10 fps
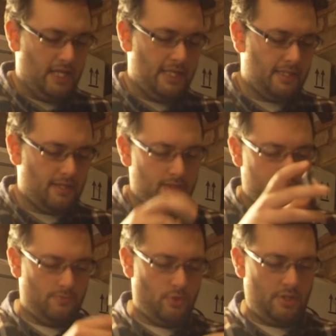easier.
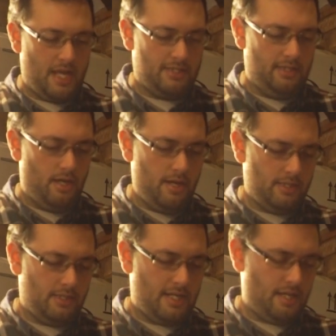Also has a
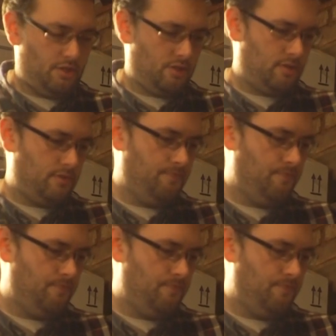light attached.